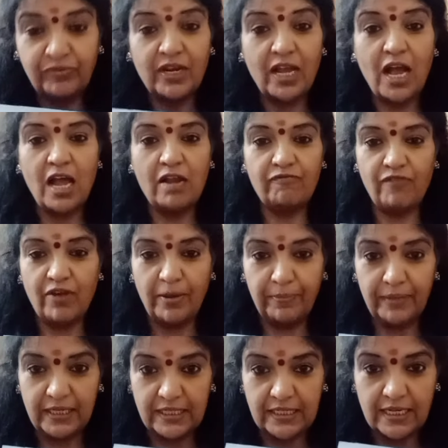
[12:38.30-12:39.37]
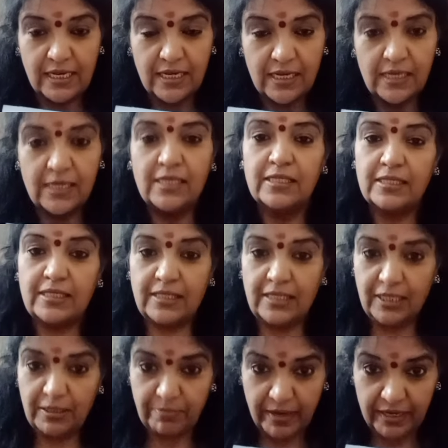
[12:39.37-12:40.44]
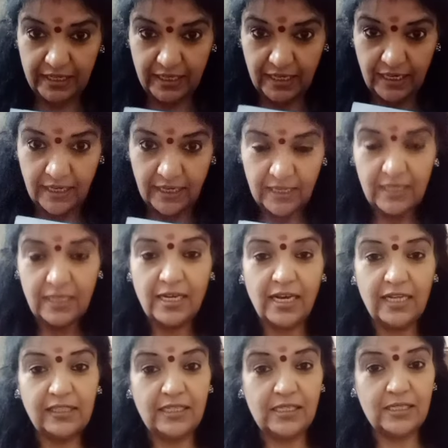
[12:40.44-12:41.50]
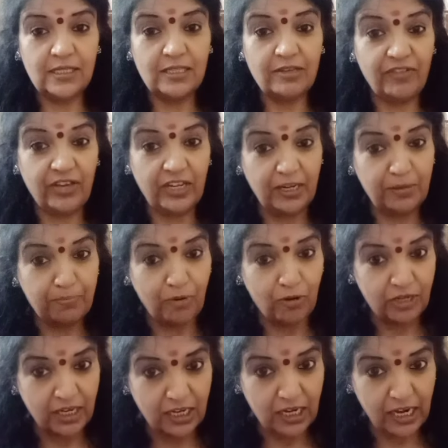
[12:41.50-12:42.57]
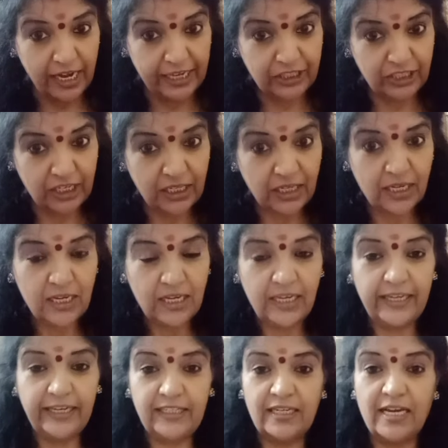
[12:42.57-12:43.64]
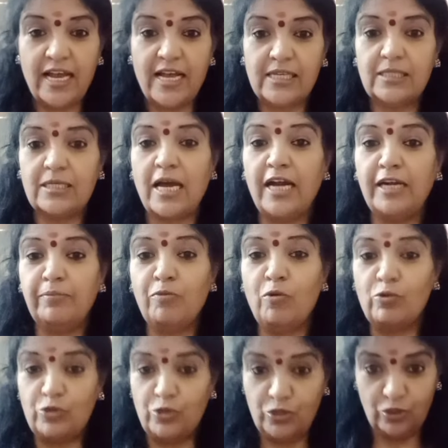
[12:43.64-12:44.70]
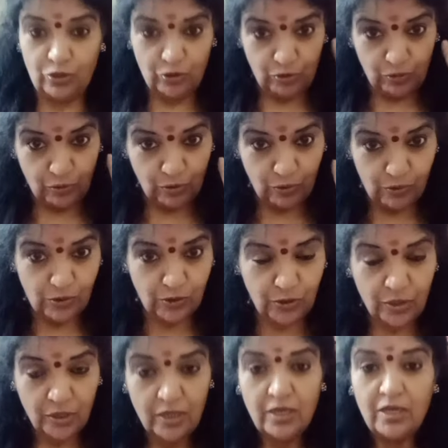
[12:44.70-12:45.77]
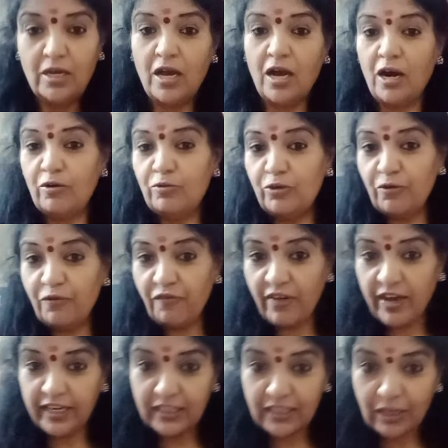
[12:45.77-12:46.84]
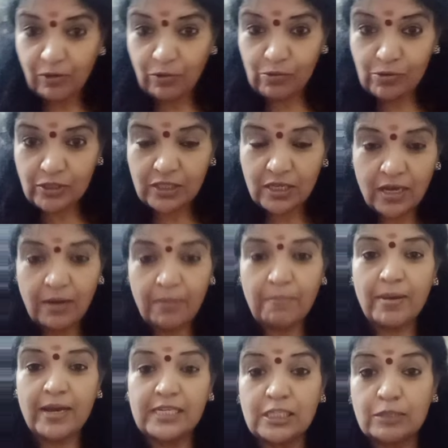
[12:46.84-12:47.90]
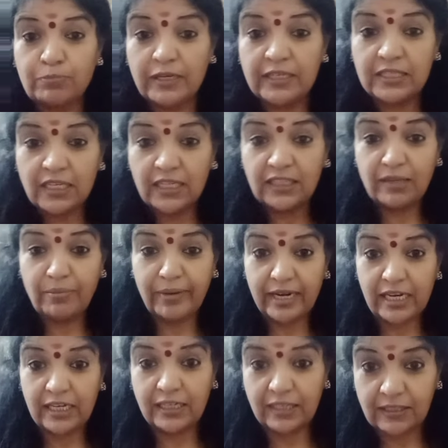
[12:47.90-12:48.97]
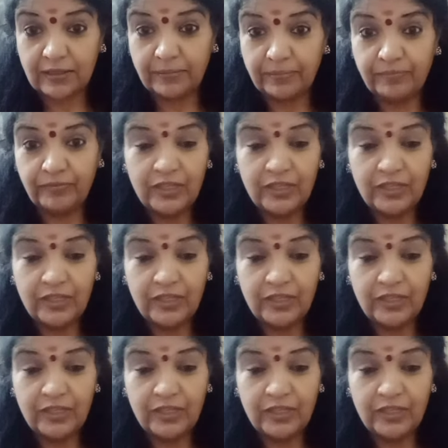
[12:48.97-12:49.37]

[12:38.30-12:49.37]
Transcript: Alpha beta c by a. And this is a very important relation. It has at most two roots. How to find the roots? By splitting the middle term.